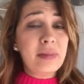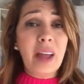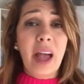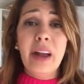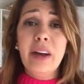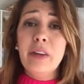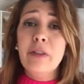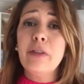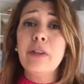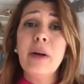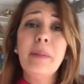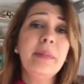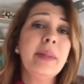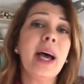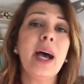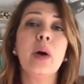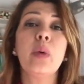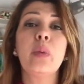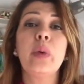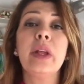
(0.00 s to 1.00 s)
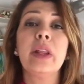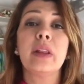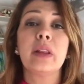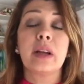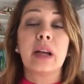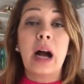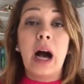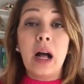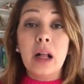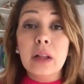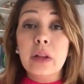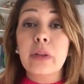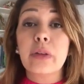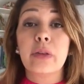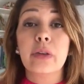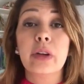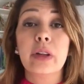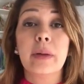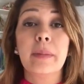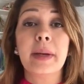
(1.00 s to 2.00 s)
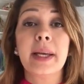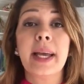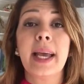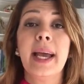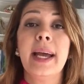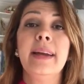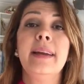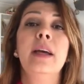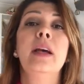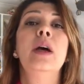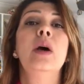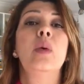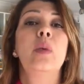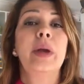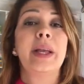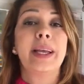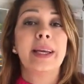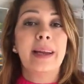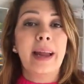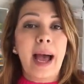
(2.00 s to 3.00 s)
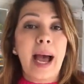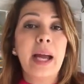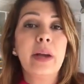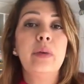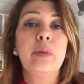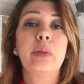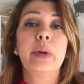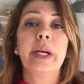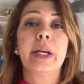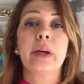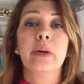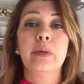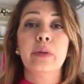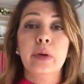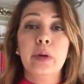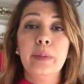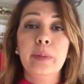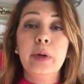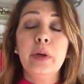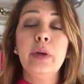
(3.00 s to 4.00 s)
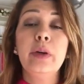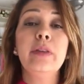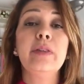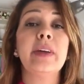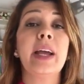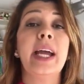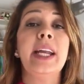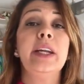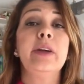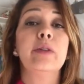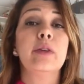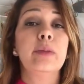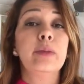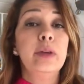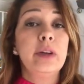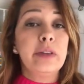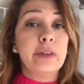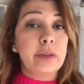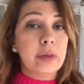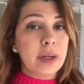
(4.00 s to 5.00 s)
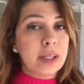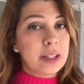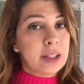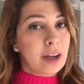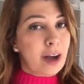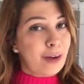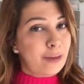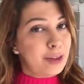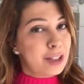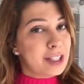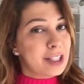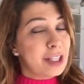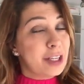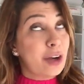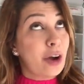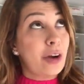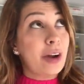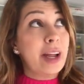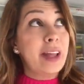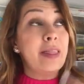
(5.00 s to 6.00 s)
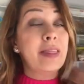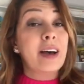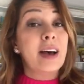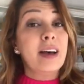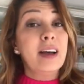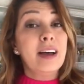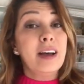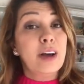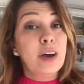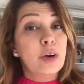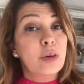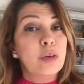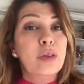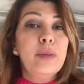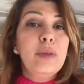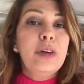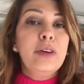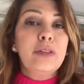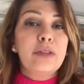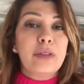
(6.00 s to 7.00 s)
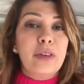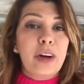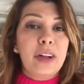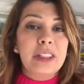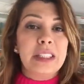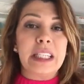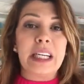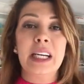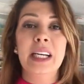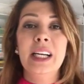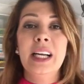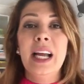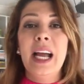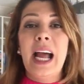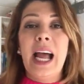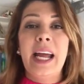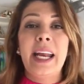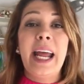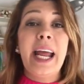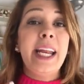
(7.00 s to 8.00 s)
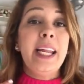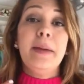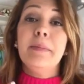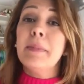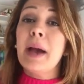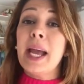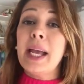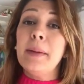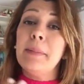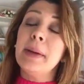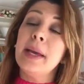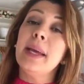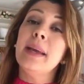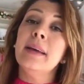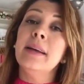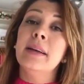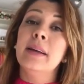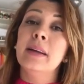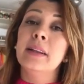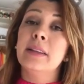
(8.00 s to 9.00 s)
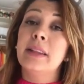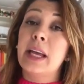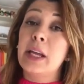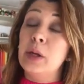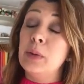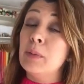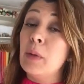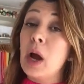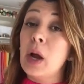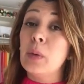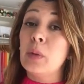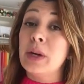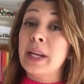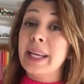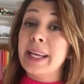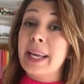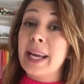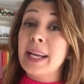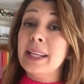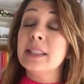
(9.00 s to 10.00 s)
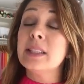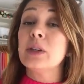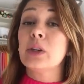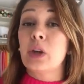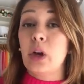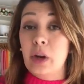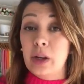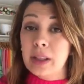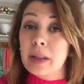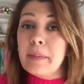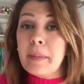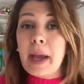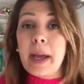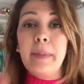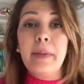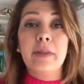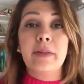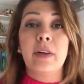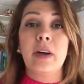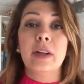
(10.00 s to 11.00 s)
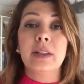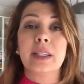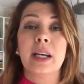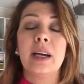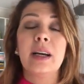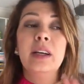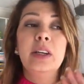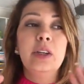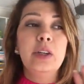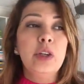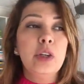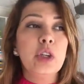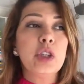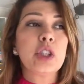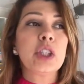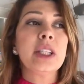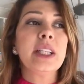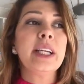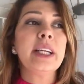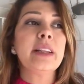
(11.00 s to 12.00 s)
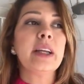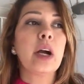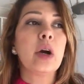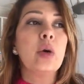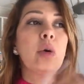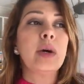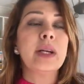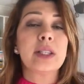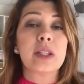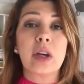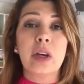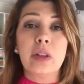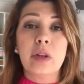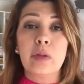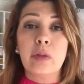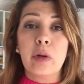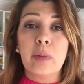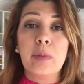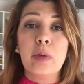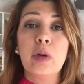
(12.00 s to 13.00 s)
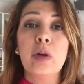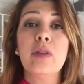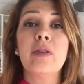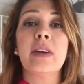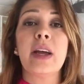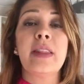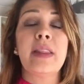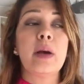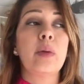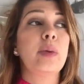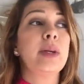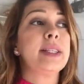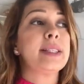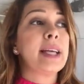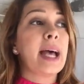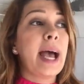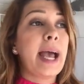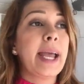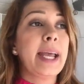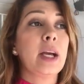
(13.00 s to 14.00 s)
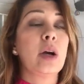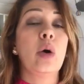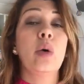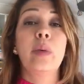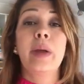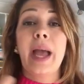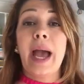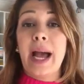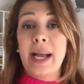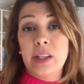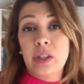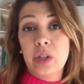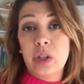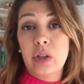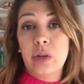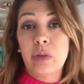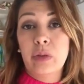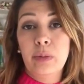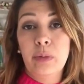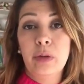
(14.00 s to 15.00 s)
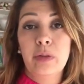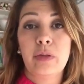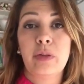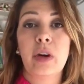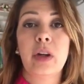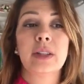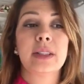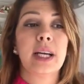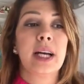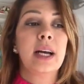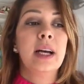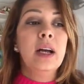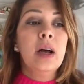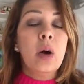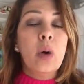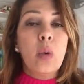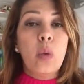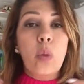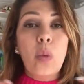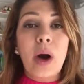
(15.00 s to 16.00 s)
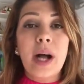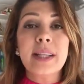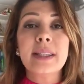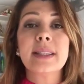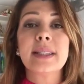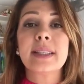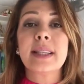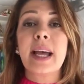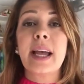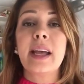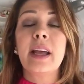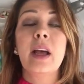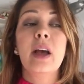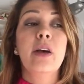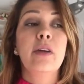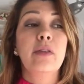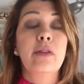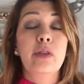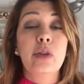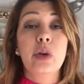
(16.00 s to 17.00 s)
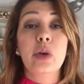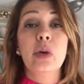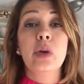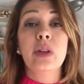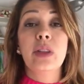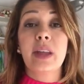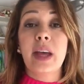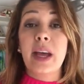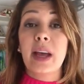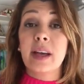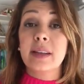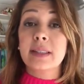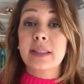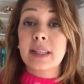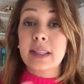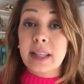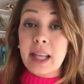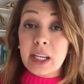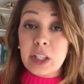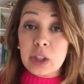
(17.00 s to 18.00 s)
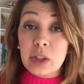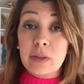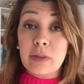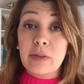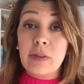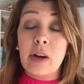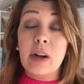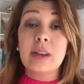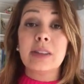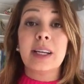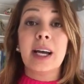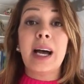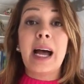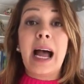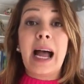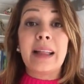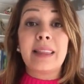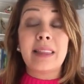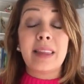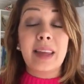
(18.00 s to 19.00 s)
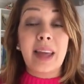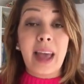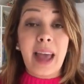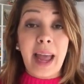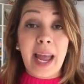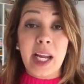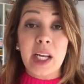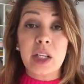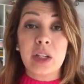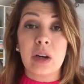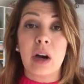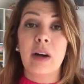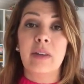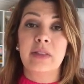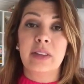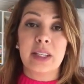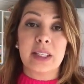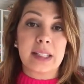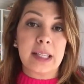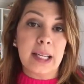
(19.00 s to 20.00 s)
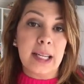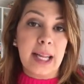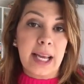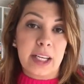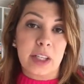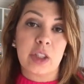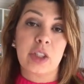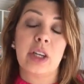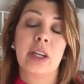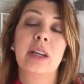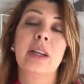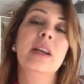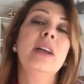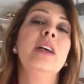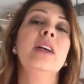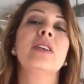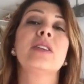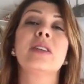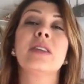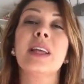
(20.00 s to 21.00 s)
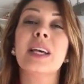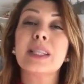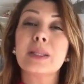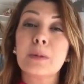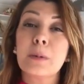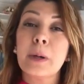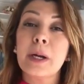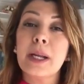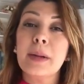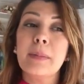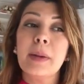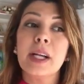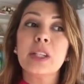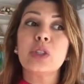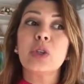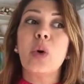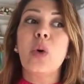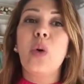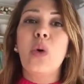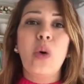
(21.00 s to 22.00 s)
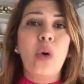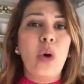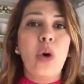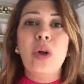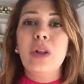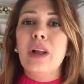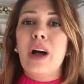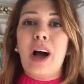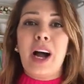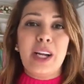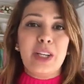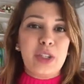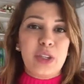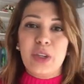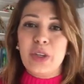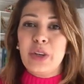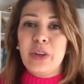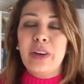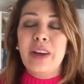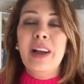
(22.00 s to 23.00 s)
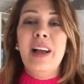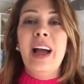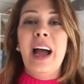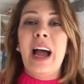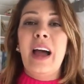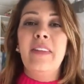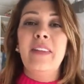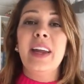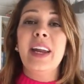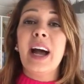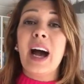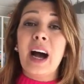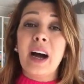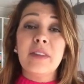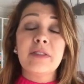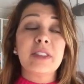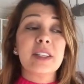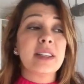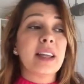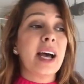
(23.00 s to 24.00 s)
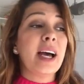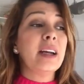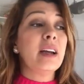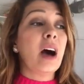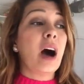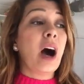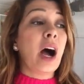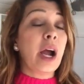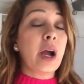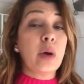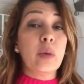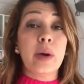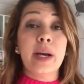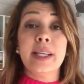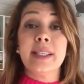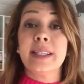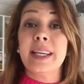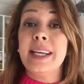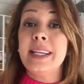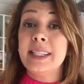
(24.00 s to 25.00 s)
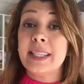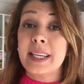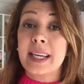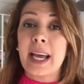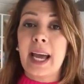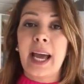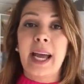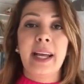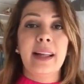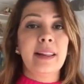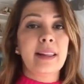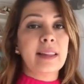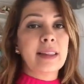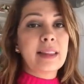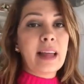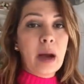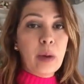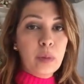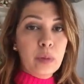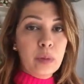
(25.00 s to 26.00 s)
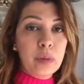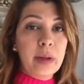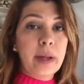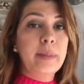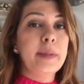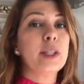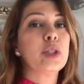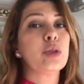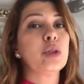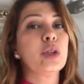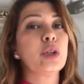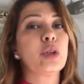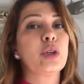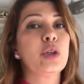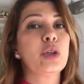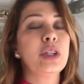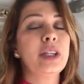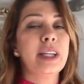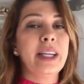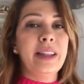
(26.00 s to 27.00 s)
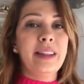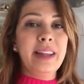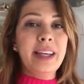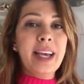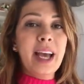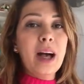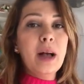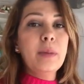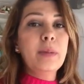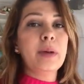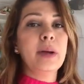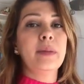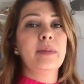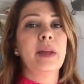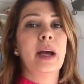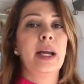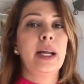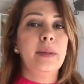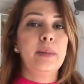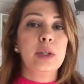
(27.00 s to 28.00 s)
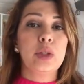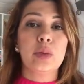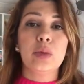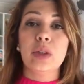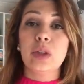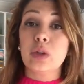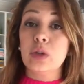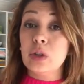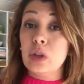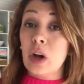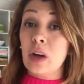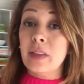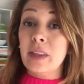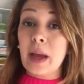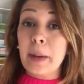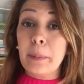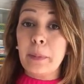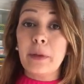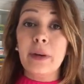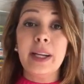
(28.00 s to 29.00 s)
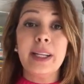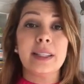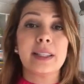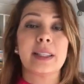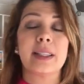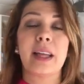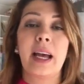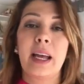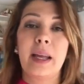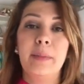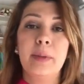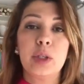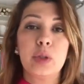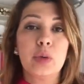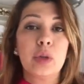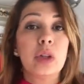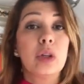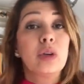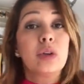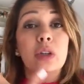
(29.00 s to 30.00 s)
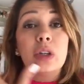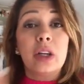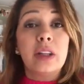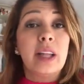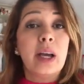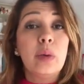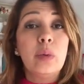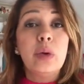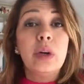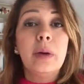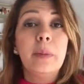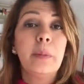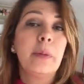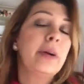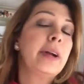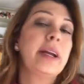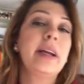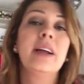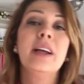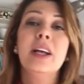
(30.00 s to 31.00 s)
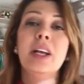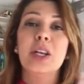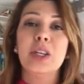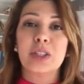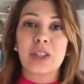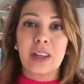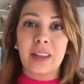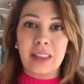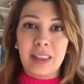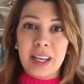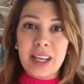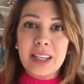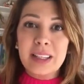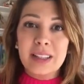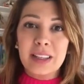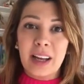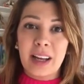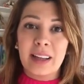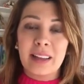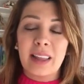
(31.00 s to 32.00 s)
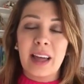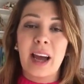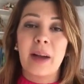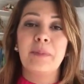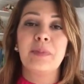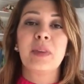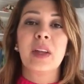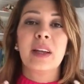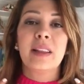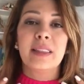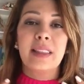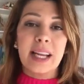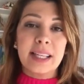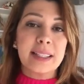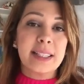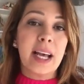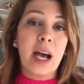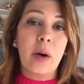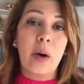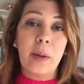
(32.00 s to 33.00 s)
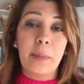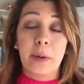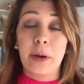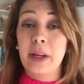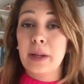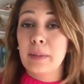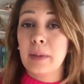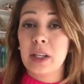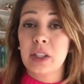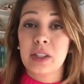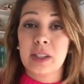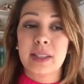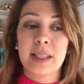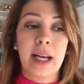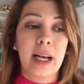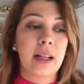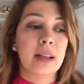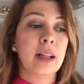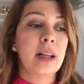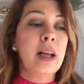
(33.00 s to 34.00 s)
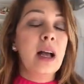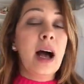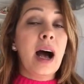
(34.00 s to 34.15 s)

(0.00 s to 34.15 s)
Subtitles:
And then from that, we cull through them again. We can add, we can remove. Any removed ones obviously go in the removed folder. And any maybe that you might want to get, go in the maybe folder. Usually they're always going to remove, and then we take or we add to the remove folder once they view their selection folder at the end of the selection. So that's pretty much all I do. And then after that, I always indicate that image will look good in the album, that image will look good on that print, that image will look good on that wooden print. So things like that. That's how I pretty much sell.